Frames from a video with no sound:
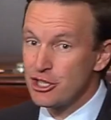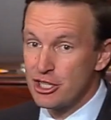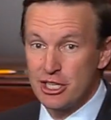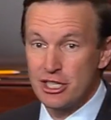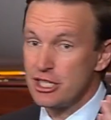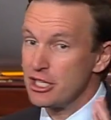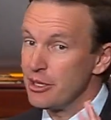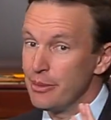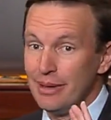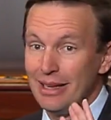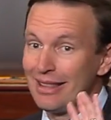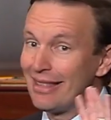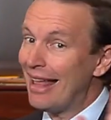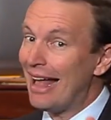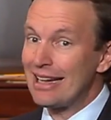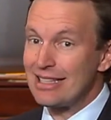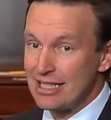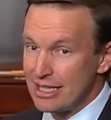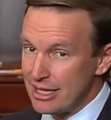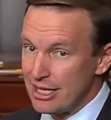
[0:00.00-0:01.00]
There'd still be
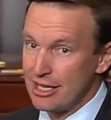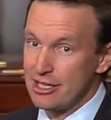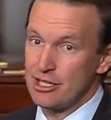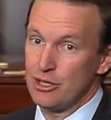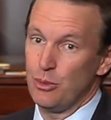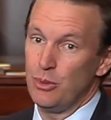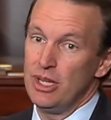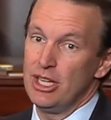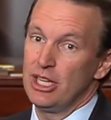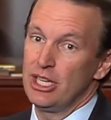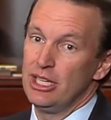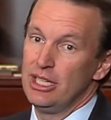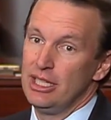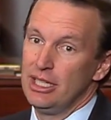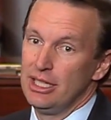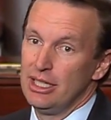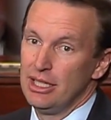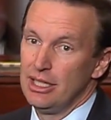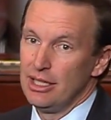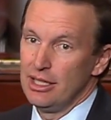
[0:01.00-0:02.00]
lots of things that we could
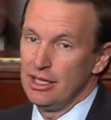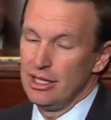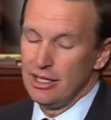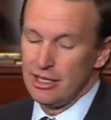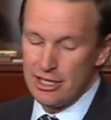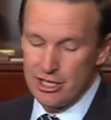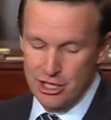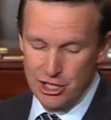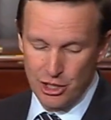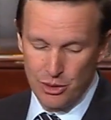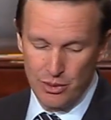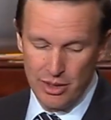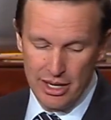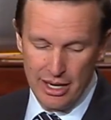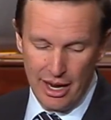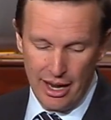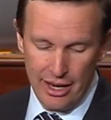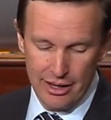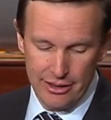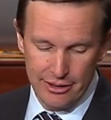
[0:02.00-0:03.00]
disagree
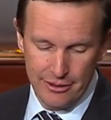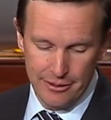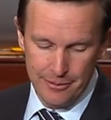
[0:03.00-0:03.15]
on.